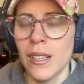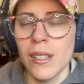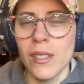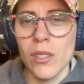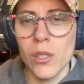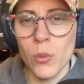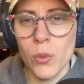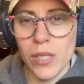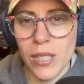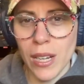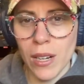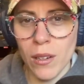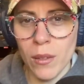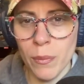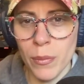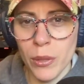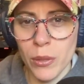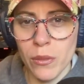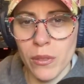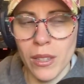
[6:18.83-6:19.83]
So was
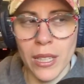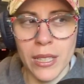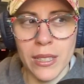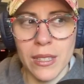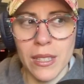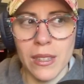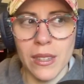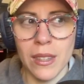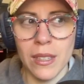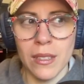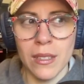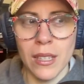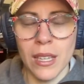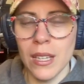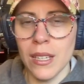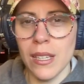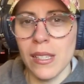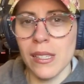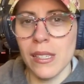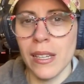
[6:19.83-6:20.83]
Aaron Boone, like, did the
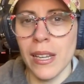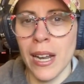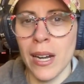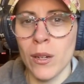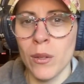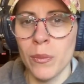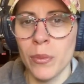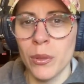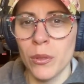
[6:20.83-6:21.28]
Yankees and Aaron